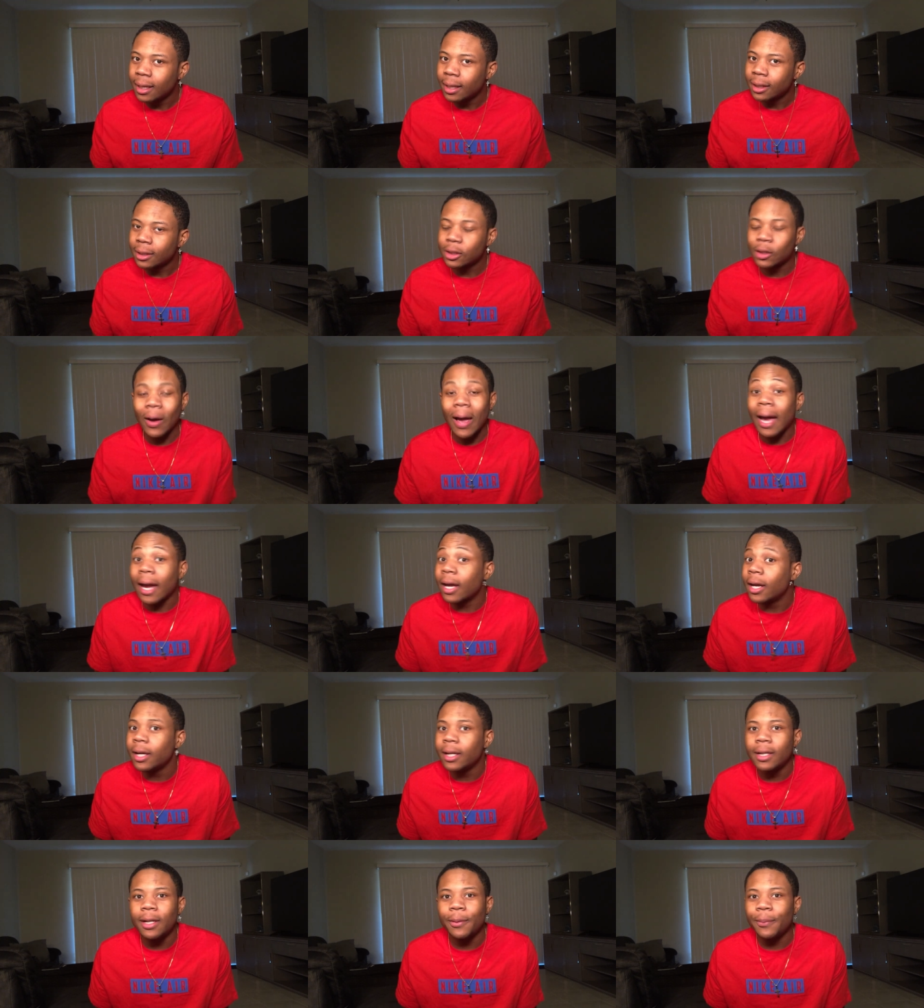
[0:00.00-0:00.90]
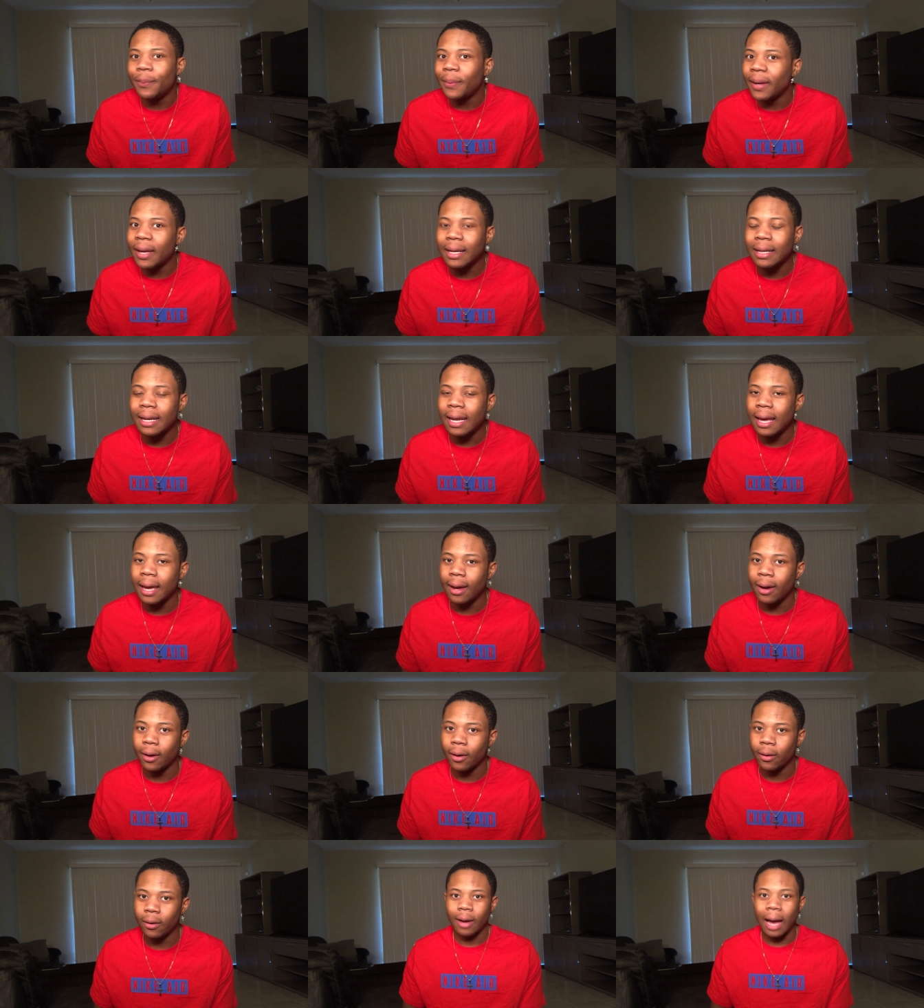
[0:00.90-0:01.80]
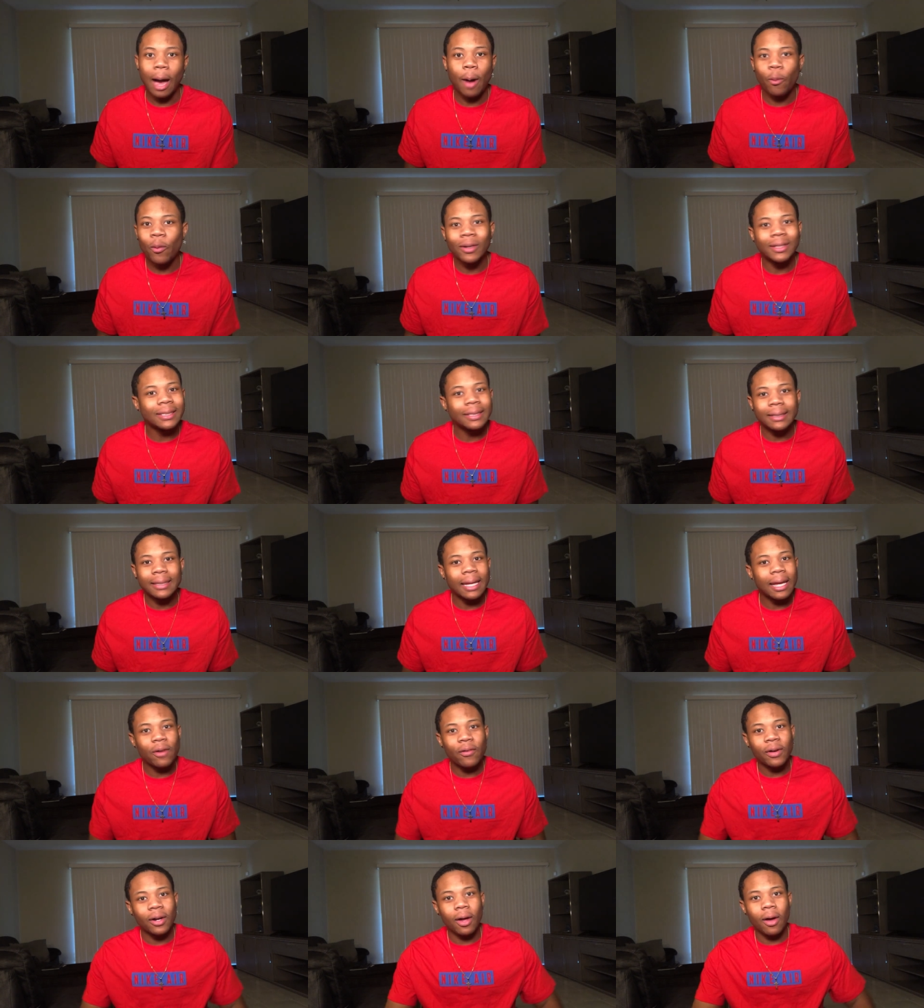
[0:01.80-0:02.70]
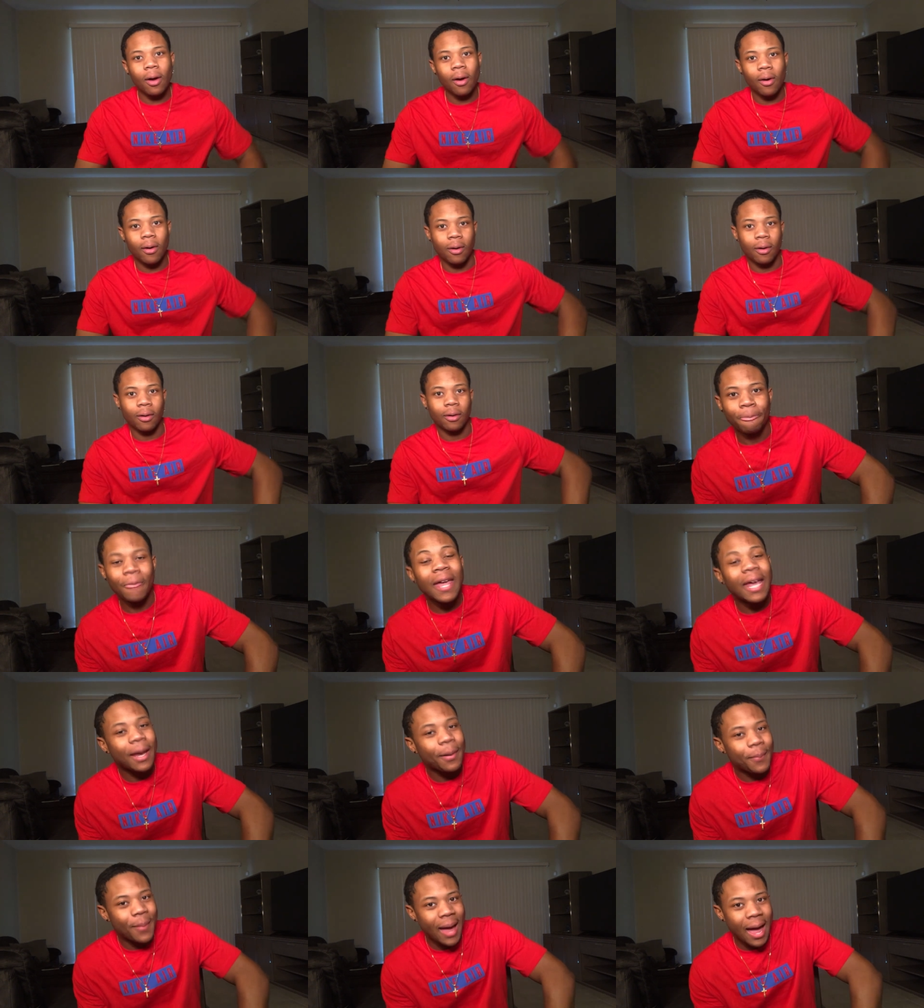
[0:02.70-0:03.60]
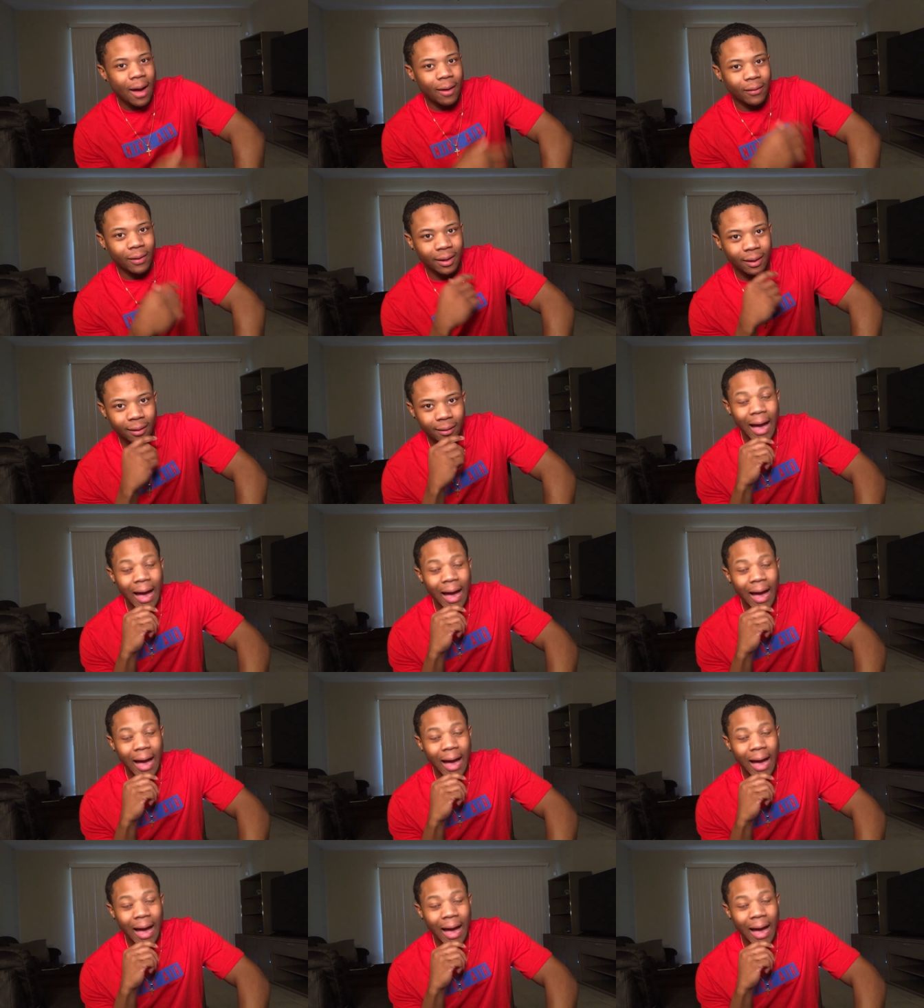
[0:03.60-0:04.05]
So I couldn't have been there. I wasn't there at all. Think about it.